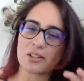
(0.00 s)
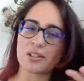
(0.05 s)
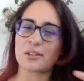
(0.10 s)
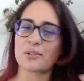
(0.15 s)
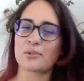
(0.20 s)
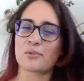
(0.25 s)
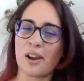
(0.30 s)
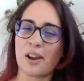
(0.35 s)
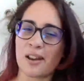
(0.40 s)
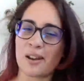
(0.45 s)

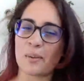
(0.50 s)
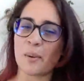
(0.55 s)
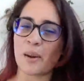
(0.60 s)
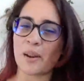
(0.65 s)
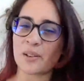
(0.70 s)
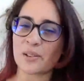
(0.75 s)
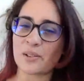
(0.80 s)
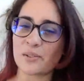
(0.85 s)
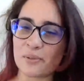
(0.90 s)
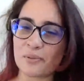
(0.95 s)
just the right
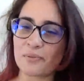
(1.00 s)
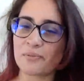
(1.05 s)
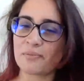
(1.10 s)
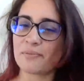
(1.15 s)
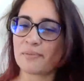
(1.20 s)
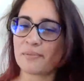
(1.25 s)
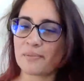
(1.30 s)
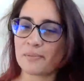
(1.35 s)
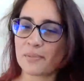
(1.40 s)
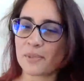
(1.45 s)
amount of
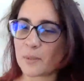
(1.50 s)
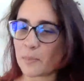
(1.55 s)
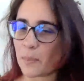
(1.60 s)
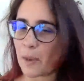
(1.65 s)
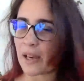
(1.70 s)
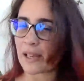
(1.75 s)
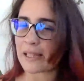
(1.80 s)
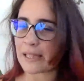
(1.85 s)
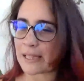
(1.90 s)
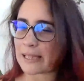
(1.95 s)

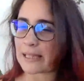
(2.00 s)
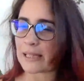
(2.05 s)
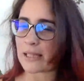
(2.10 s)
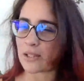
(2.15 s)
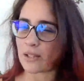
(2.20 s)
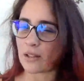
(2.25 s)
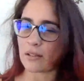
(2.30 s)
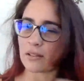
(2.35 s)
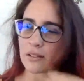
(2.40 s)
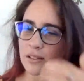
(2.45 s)

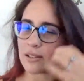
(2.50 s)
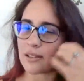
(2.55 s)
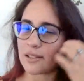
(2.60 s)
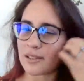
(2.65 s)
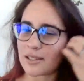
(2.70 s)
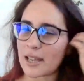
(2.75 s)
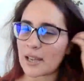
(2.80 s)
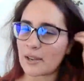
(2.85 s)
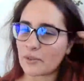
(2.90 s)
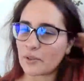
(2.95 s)
spicy and
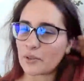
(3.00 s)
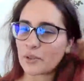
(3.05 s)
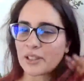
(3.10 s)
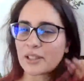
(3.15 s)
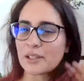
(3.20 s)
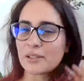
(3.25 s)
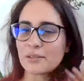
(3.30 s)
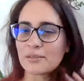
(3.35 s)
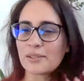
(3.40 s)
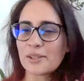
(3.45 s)
salty and
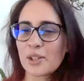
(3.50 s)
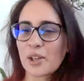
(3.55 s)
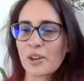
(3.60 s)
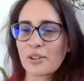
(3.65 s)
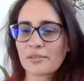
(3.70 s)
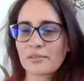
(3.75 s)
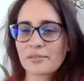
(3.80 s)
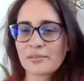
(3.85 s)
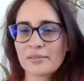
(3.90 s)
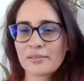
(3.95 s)
savory and sure.
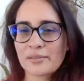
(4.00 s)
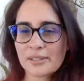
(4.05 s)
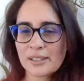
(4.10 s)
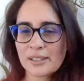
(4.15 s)
you know,